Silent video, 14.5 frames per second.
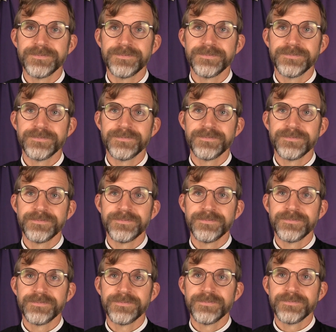
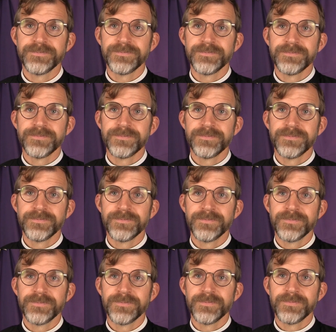
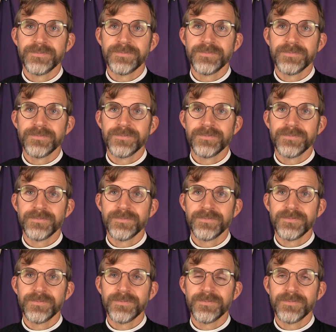
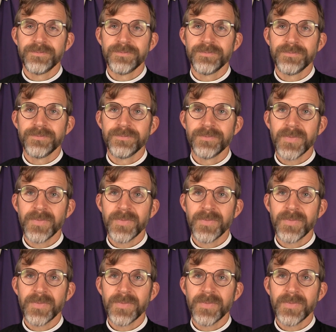Nothing is said.